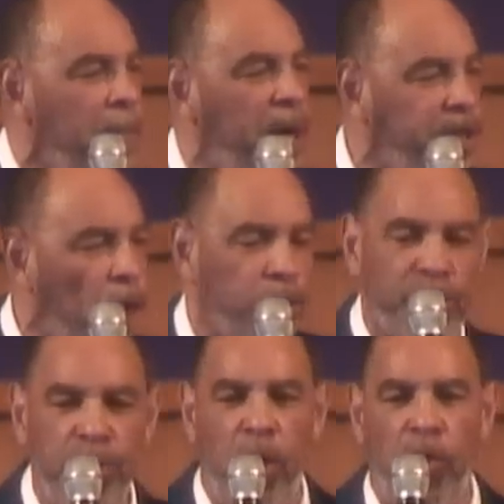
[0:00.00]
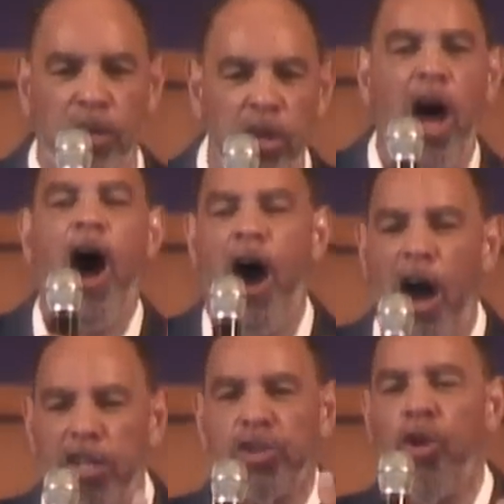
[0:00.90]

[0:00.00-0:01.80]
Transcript: But don't you know, large